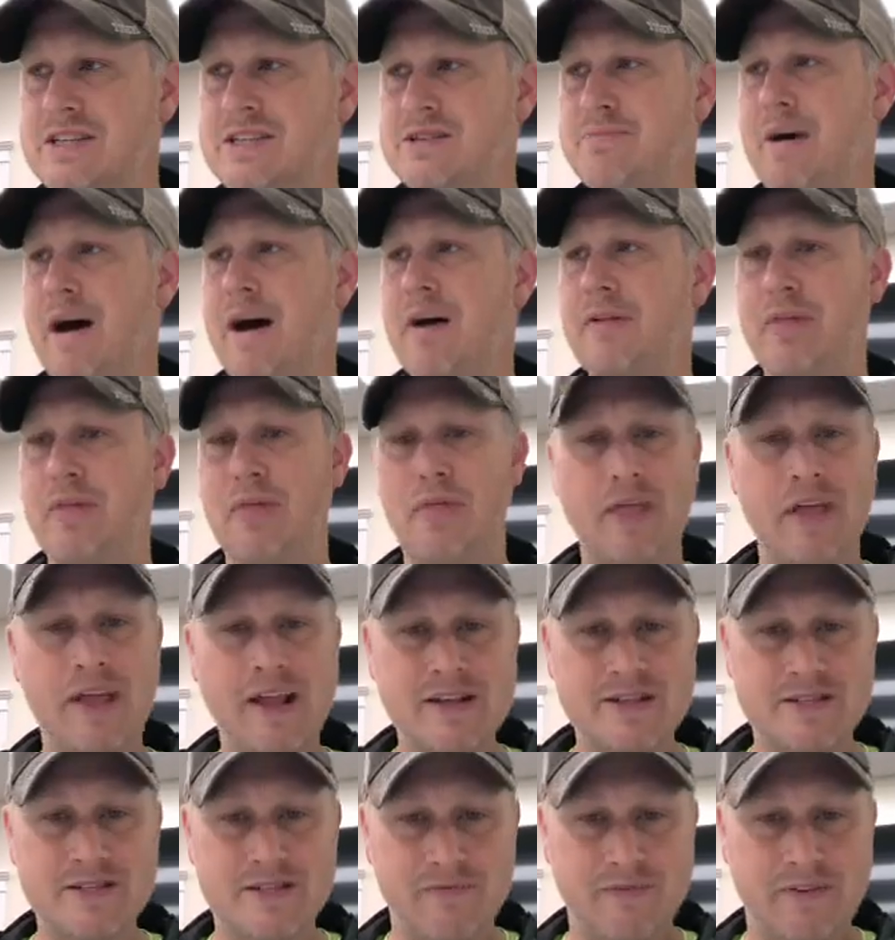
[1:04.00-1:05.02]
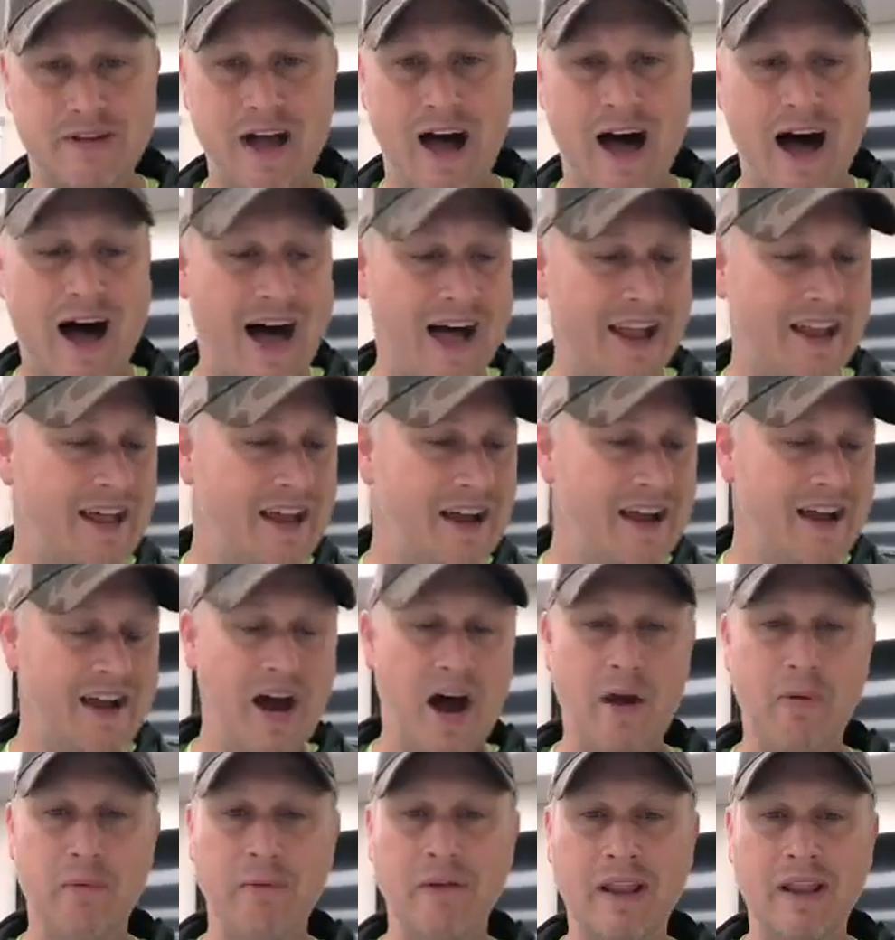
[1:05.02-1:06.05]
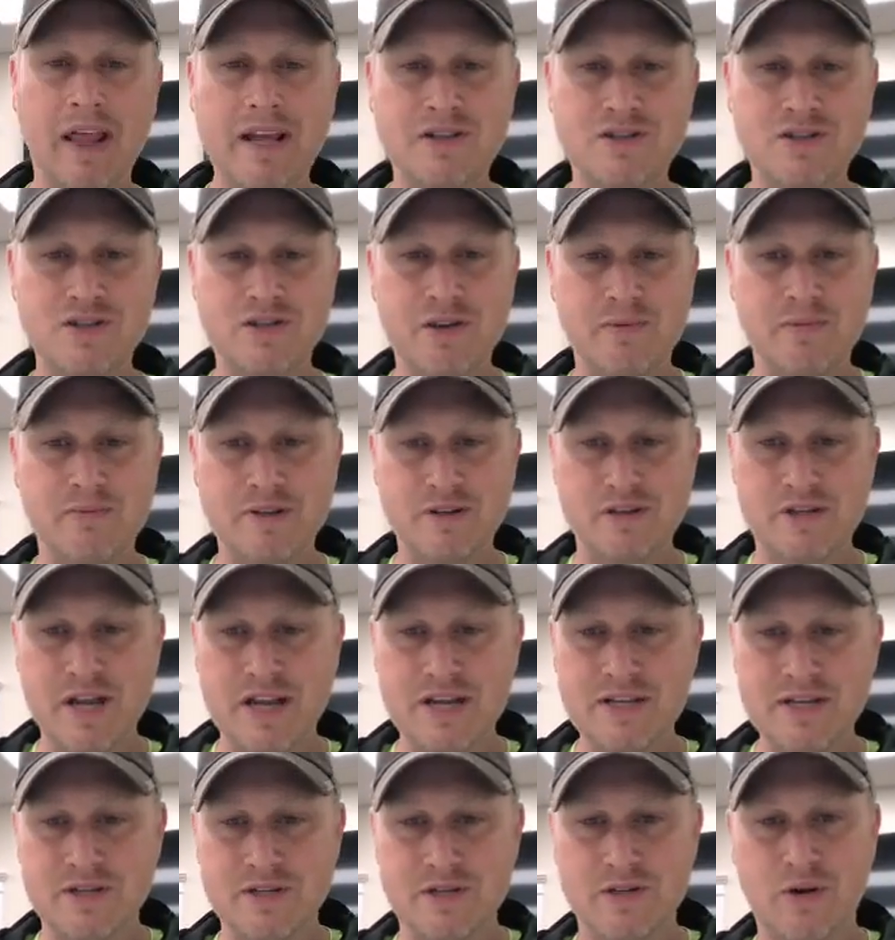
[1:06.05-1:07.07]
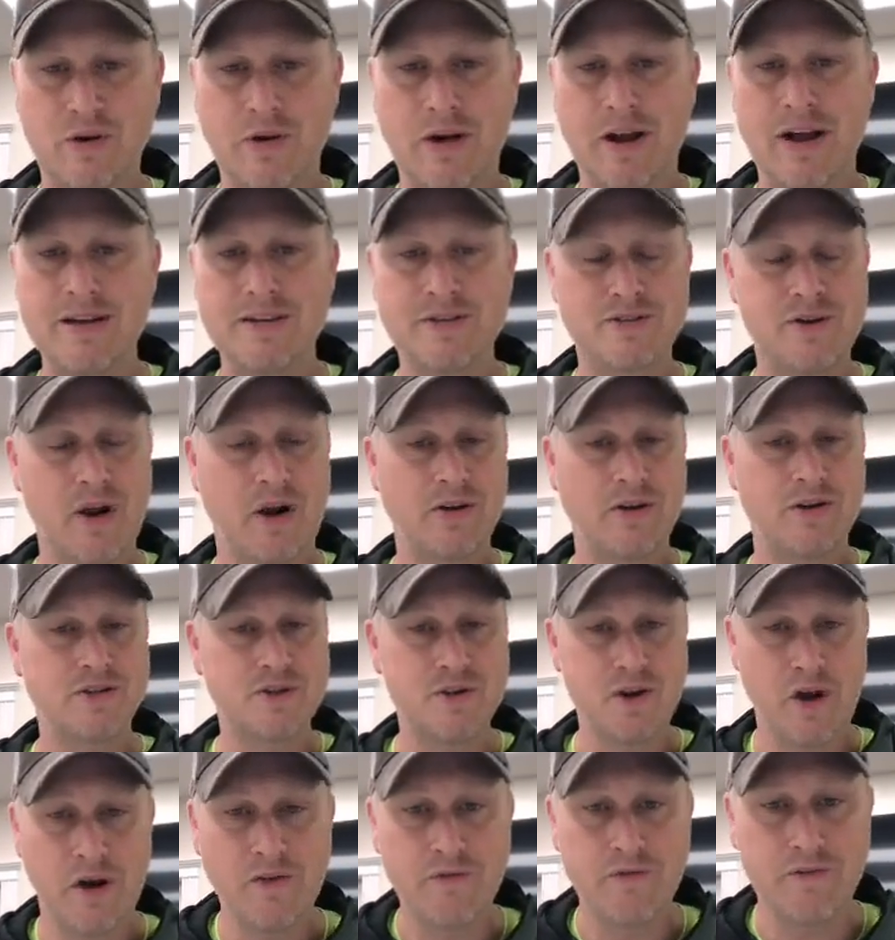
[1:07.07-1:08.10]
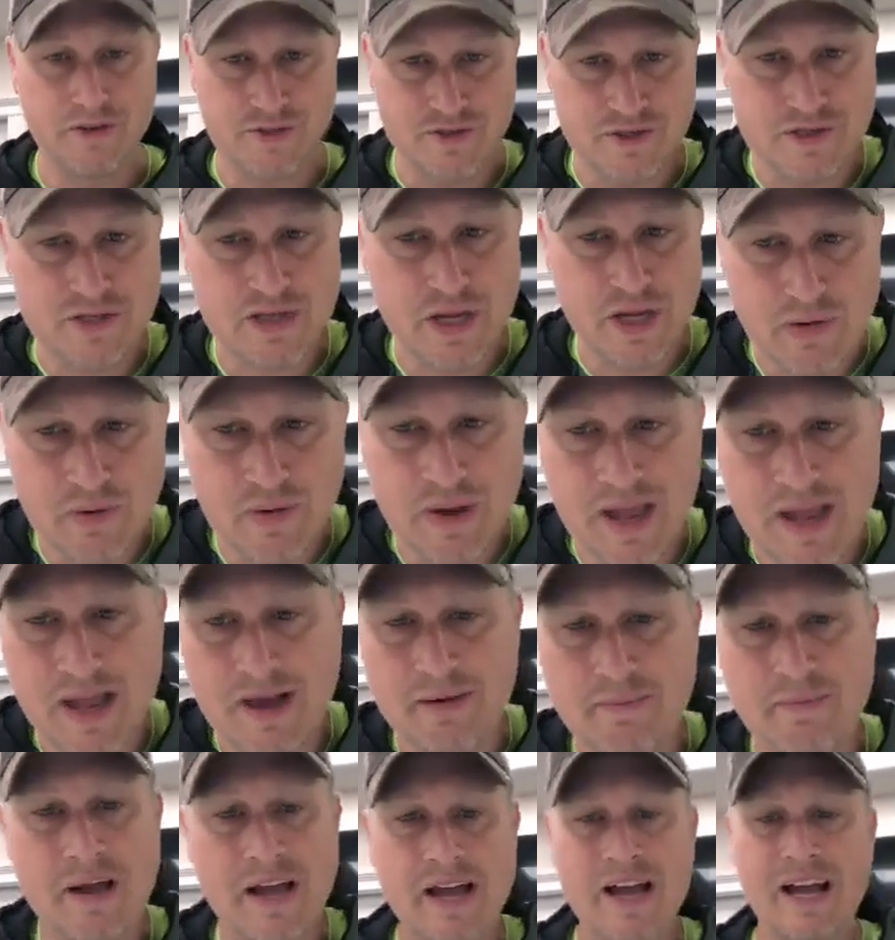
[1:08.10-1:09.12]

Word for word: about the things of God, our relationship with Jesus Christ, our service to Him.